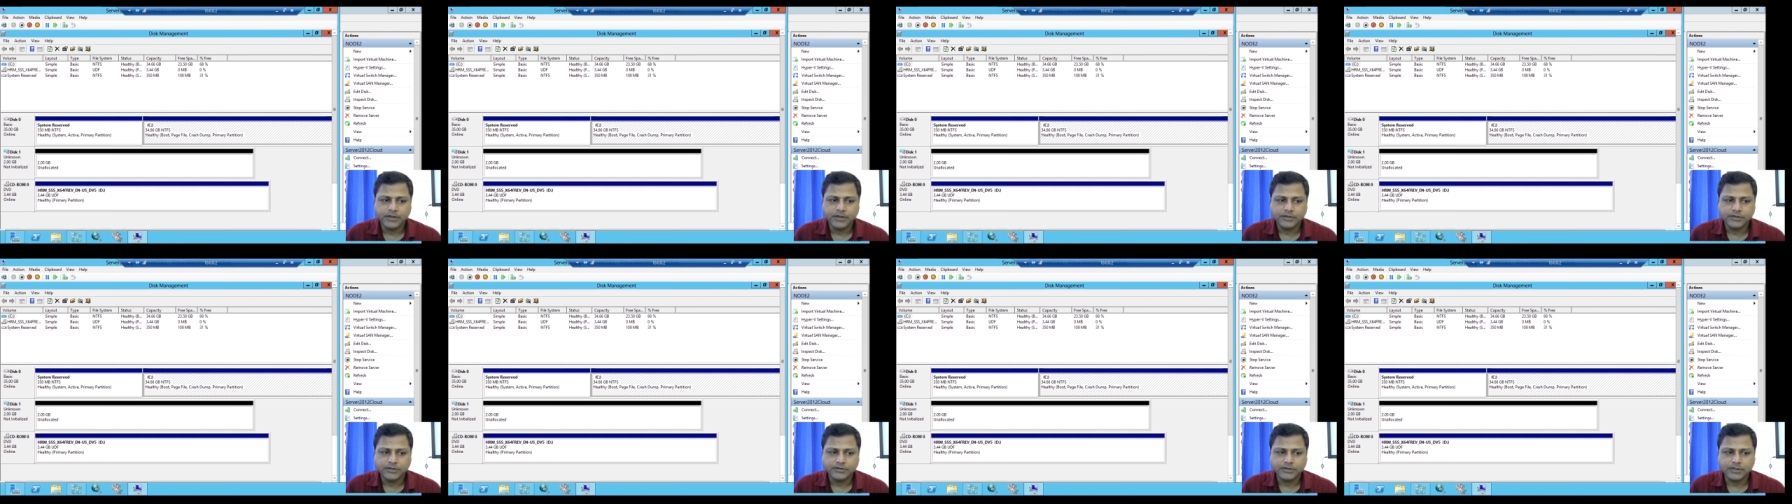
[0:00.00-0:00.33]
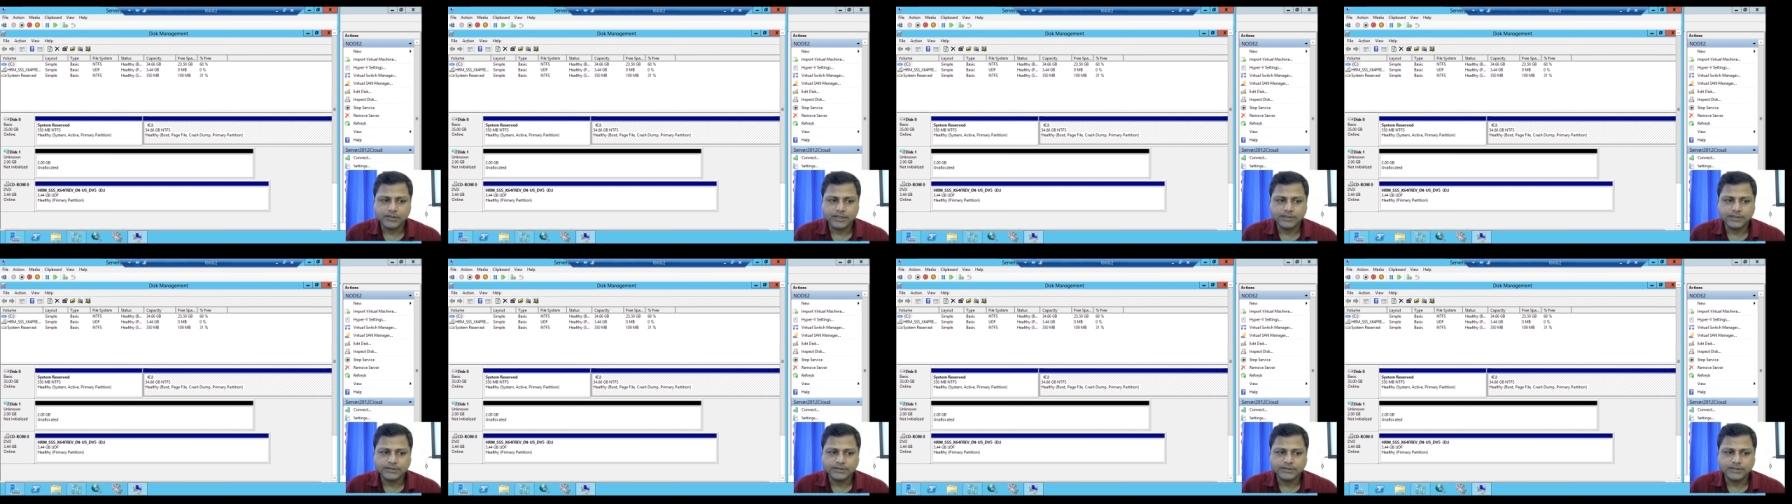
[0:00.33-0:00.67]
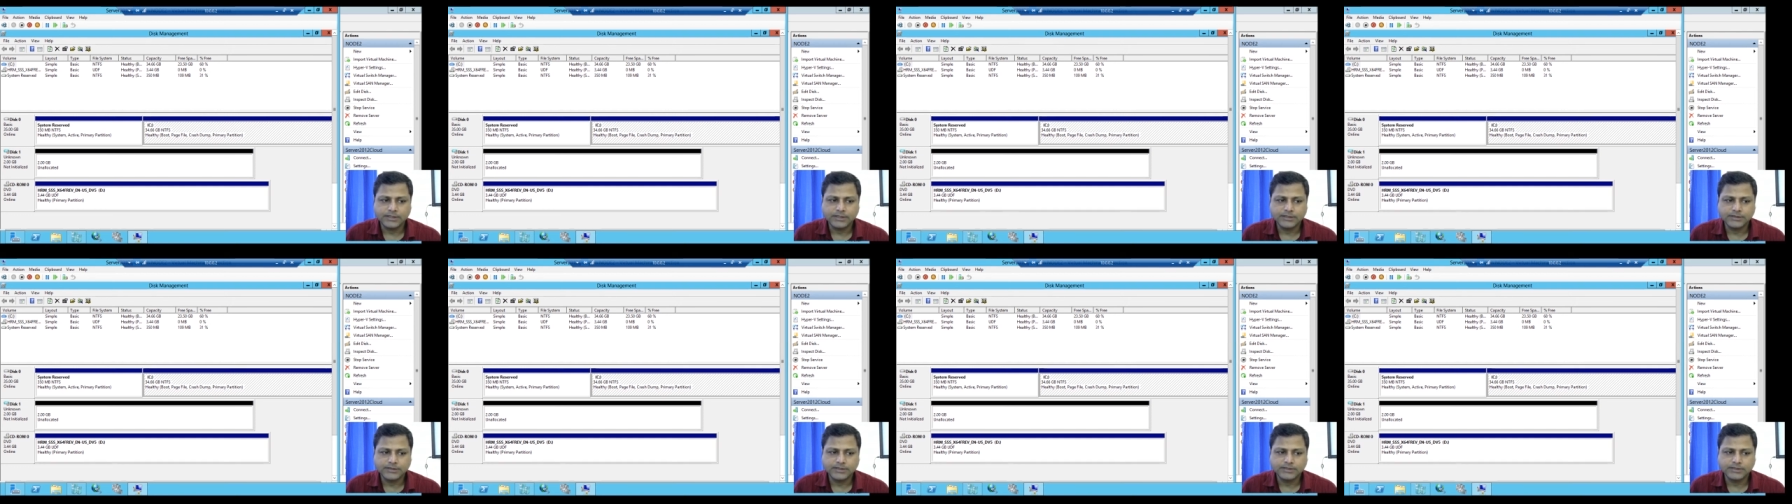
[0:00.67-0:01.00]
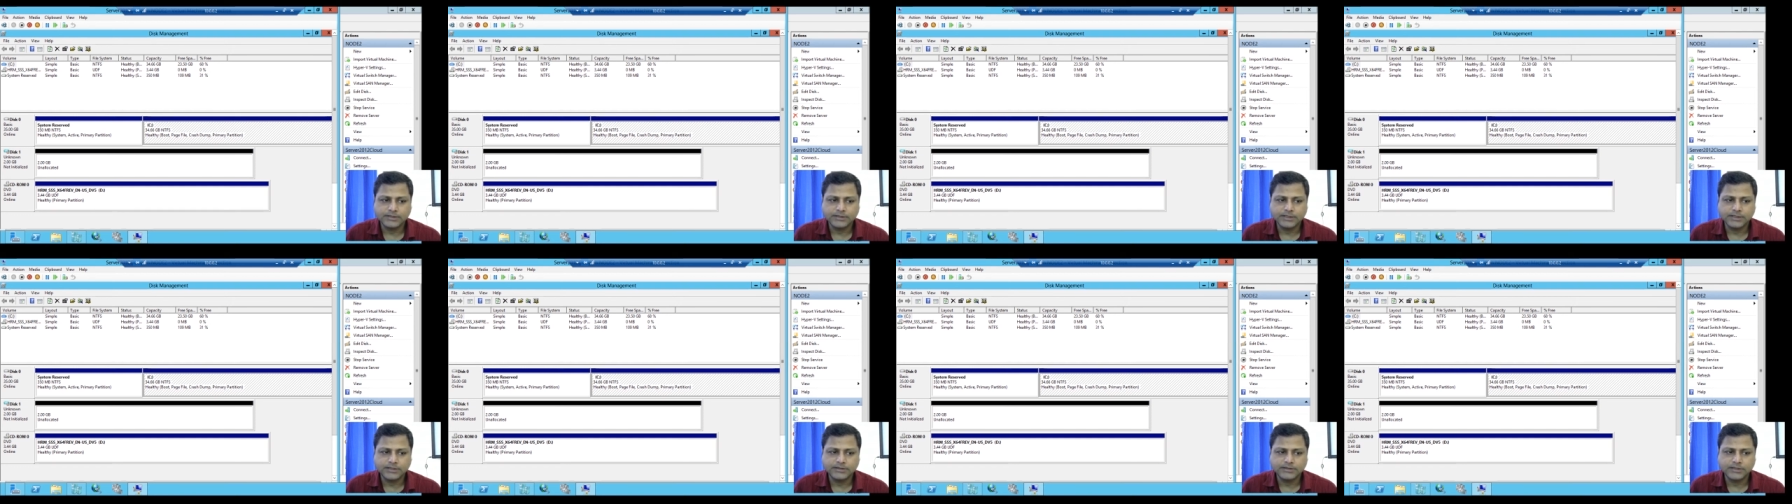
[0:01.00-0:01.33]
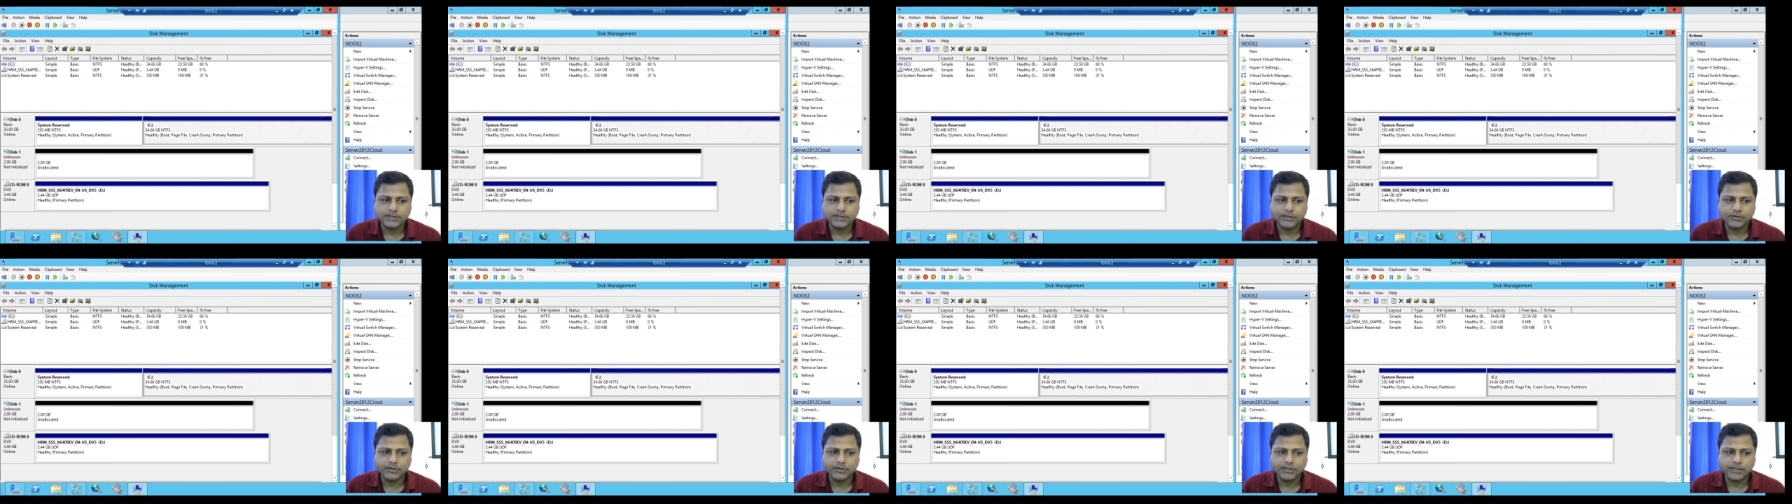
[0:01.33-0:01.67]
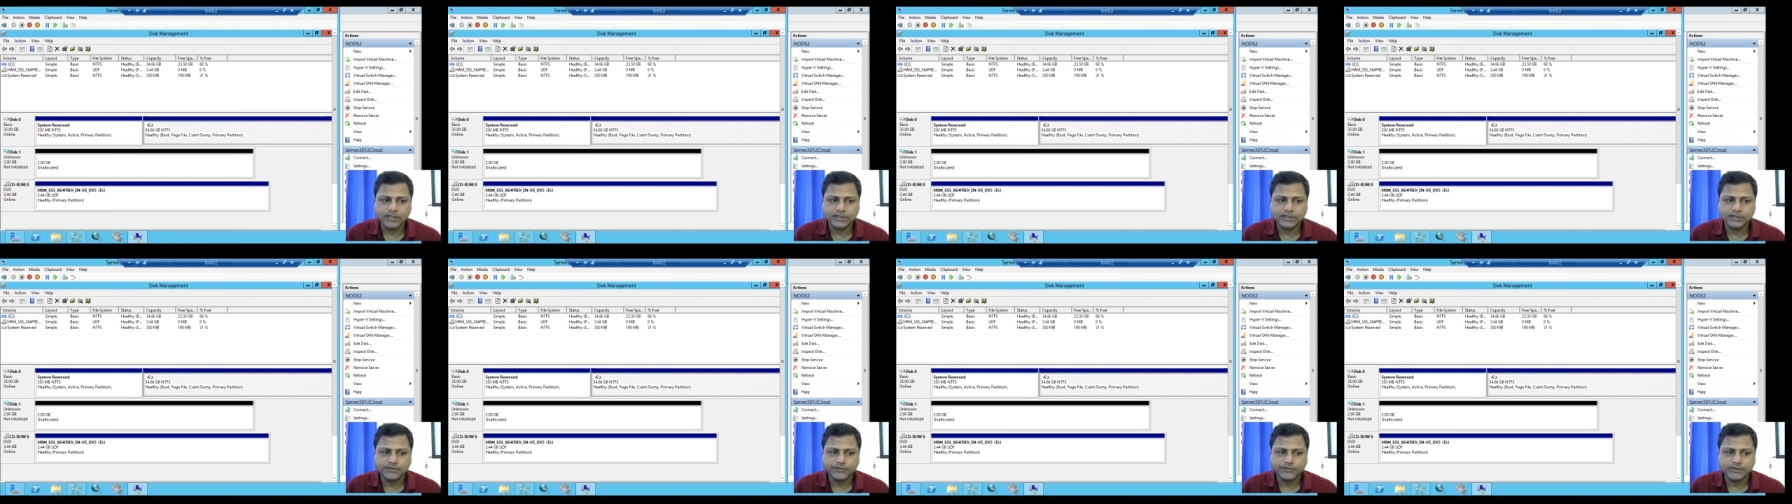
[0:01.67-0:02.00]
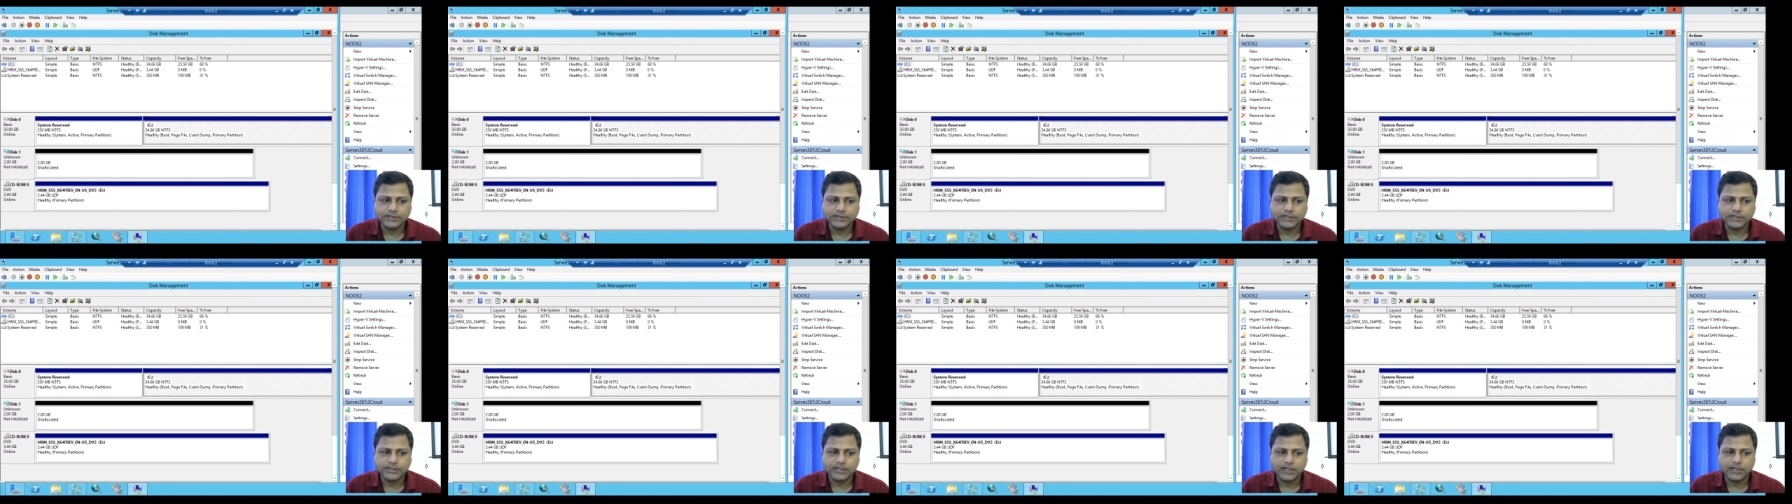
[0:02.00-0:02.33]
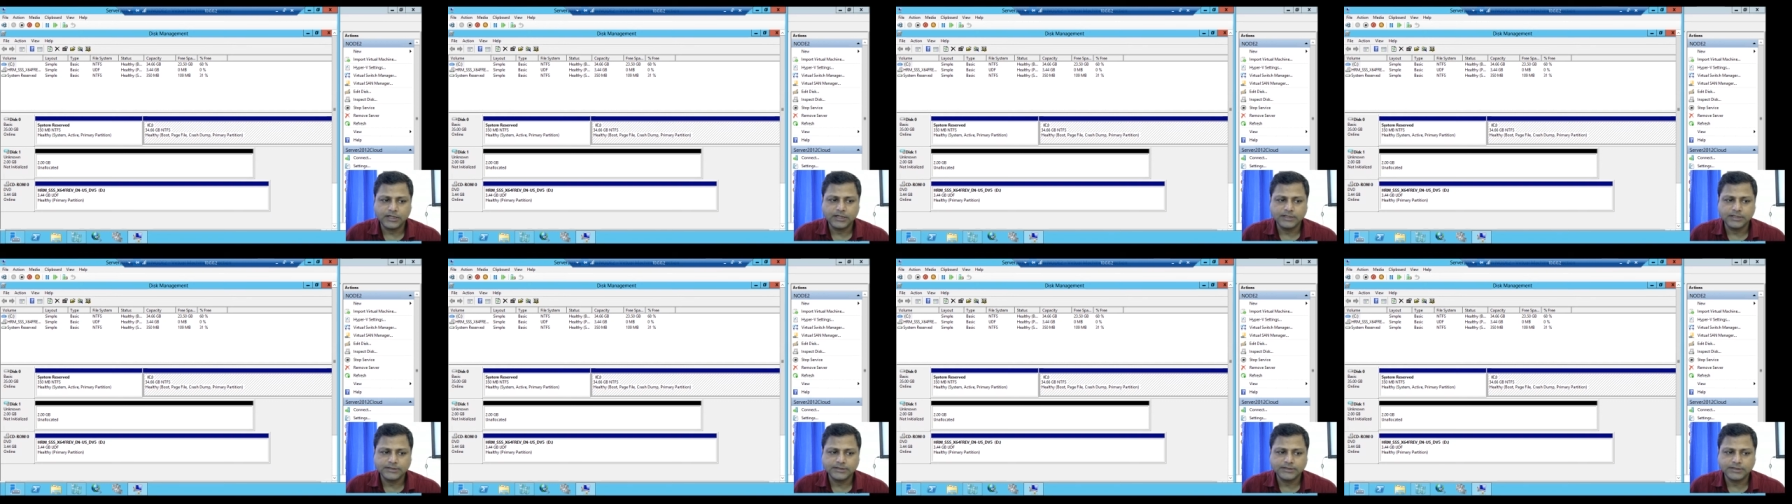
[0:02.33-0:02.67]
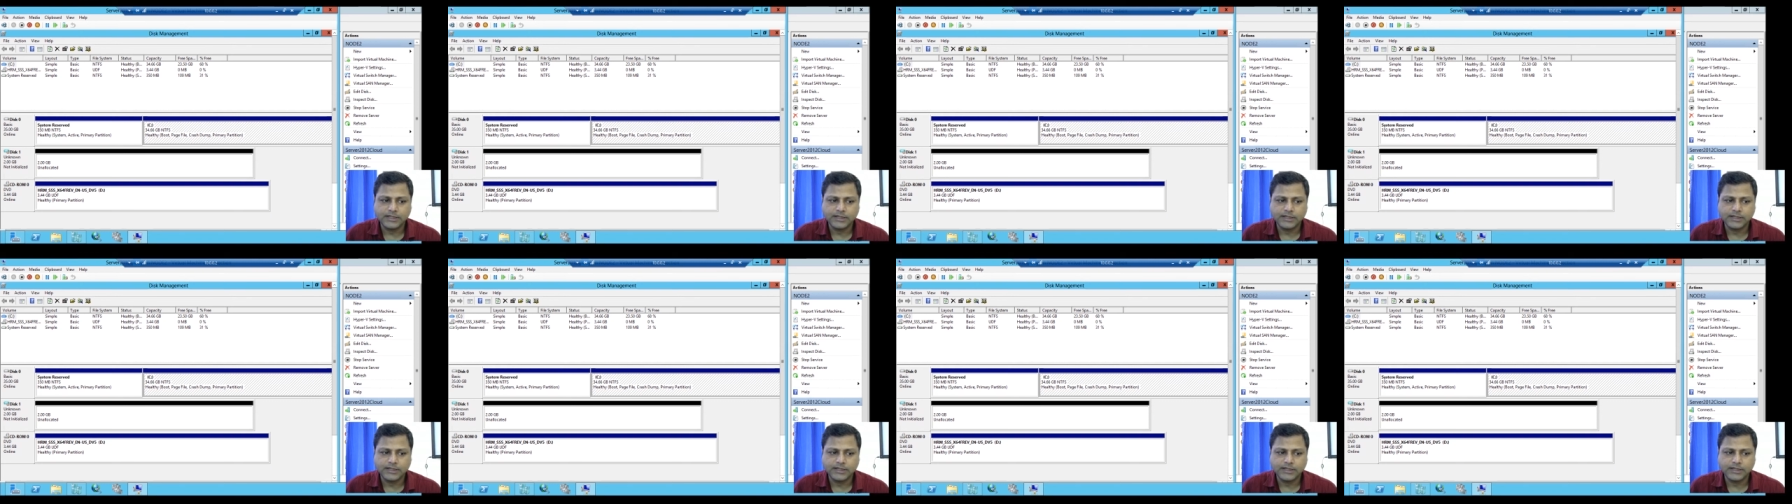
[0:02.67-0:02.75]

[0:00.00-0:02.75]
So you can see this is disk 0, that is physical disk,